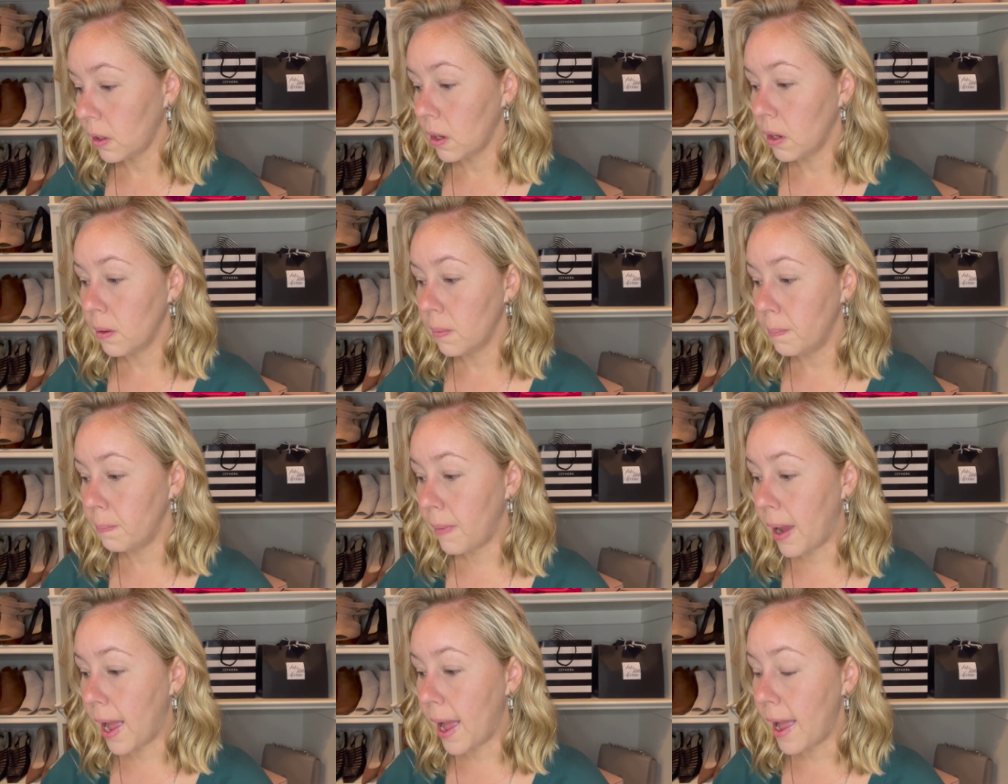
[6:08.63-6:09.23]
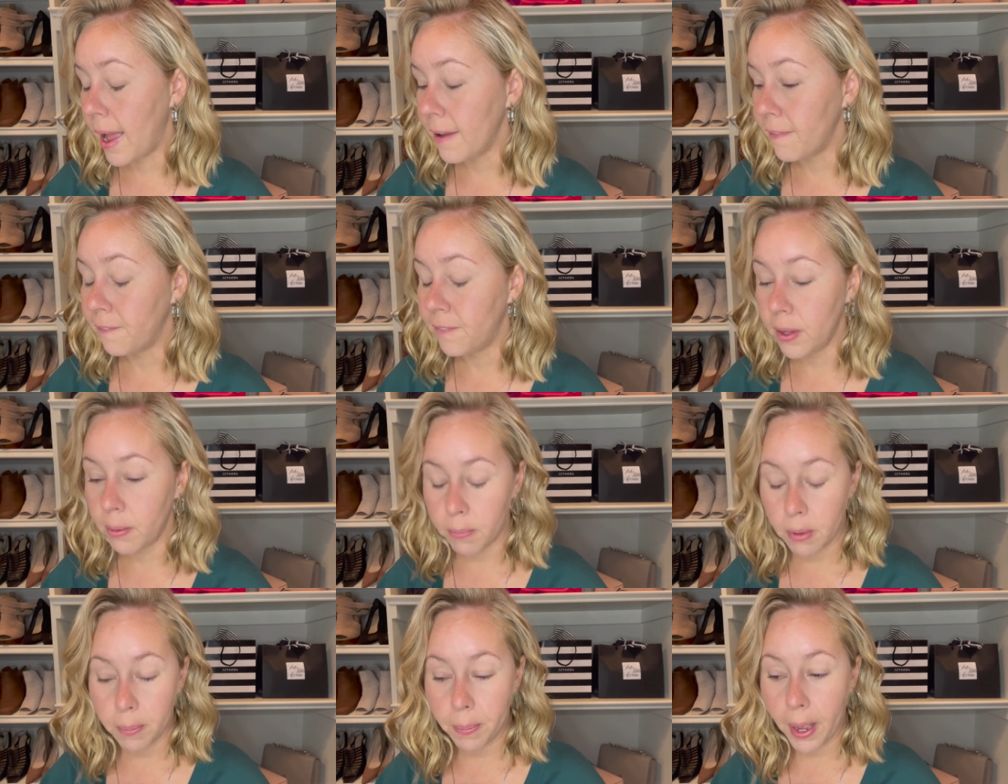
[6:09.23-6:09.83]
my
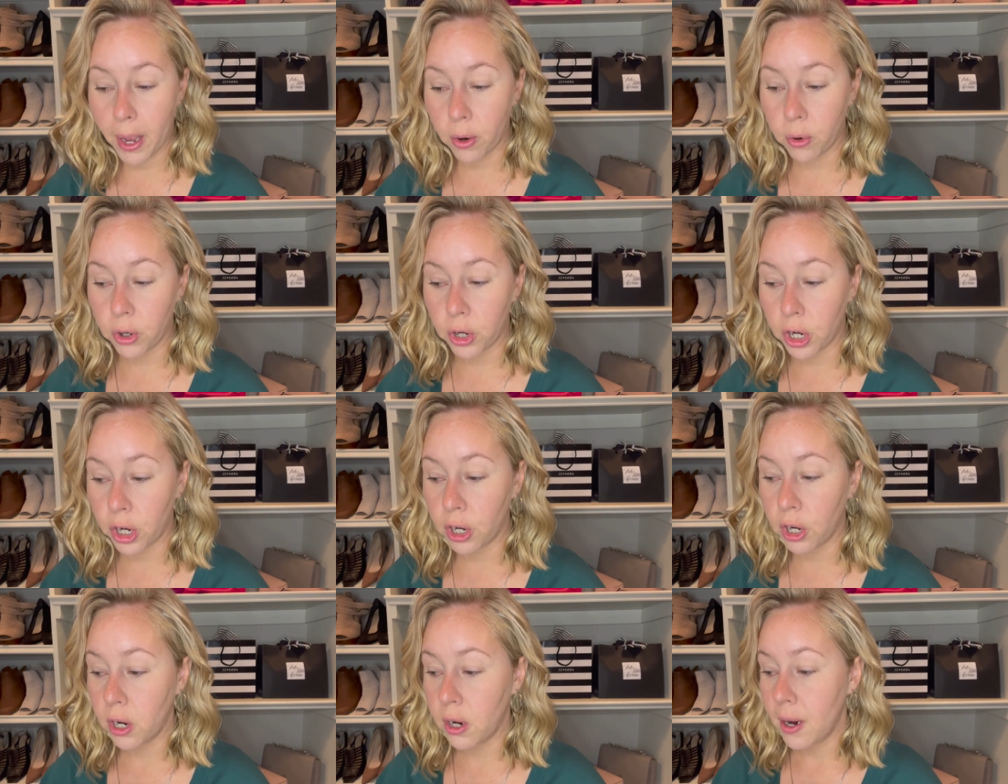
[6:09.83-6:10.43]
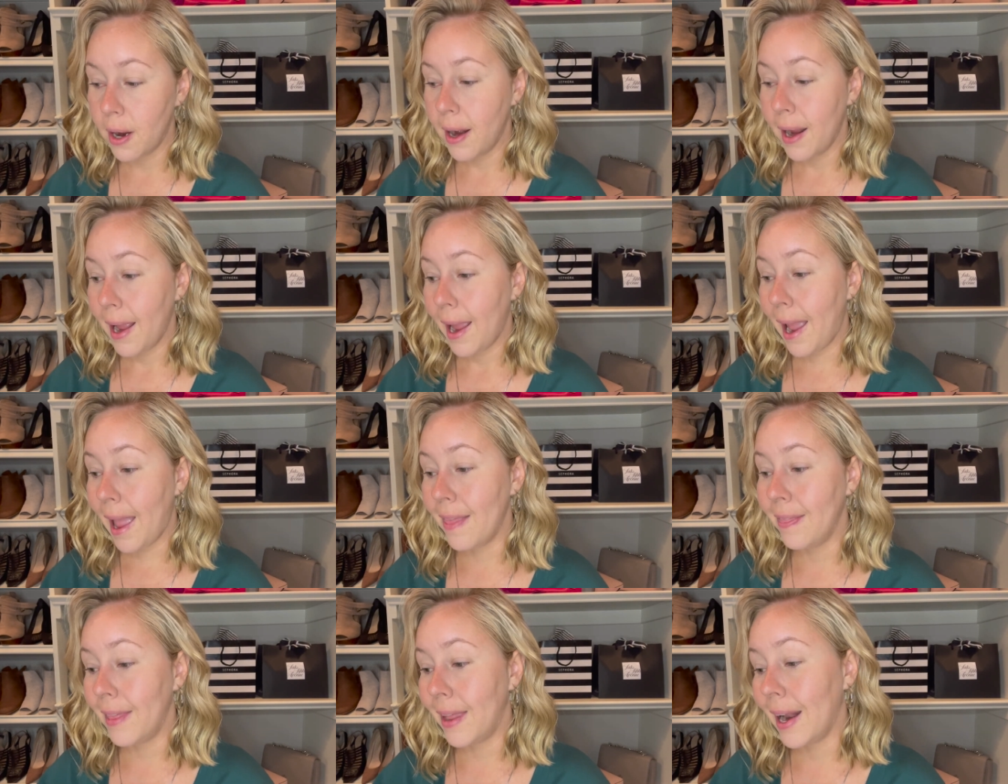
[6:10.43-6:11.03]
Fit Me powder,
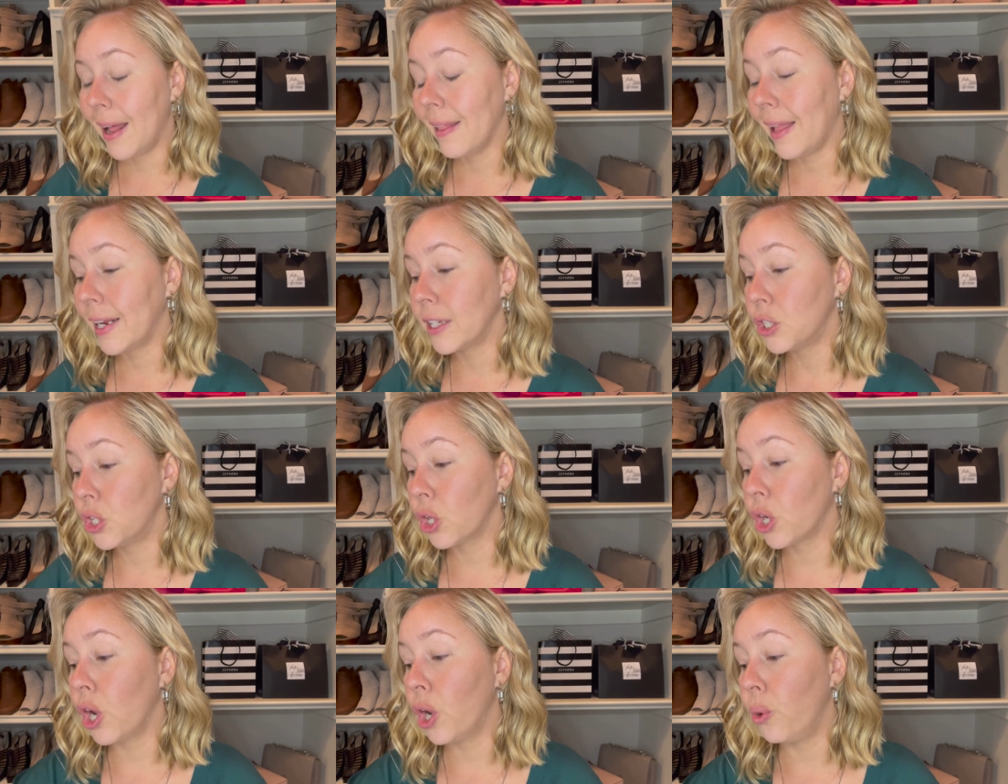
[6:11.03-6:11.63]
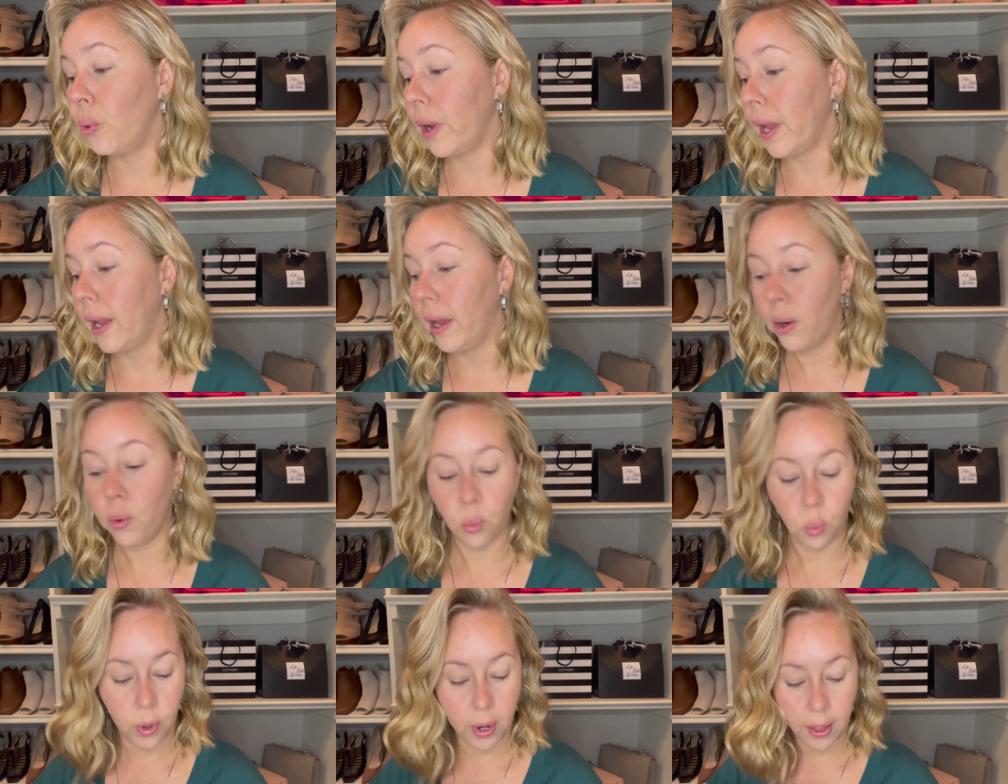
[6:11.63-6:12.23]
and then I like to go
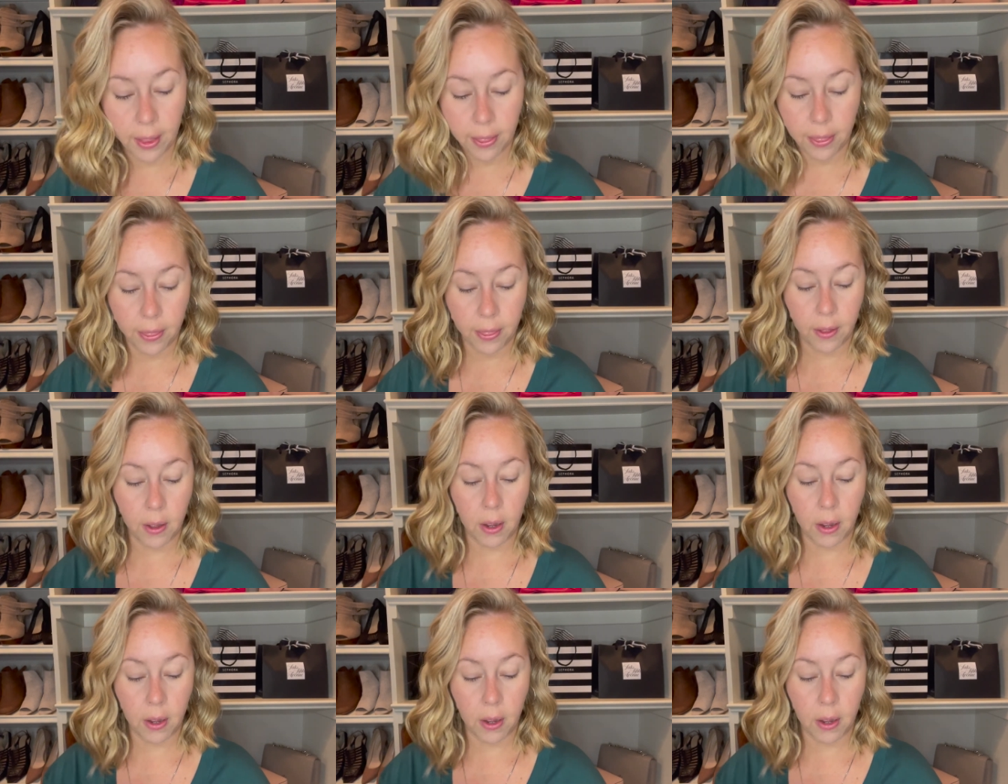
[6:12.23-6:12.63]
in with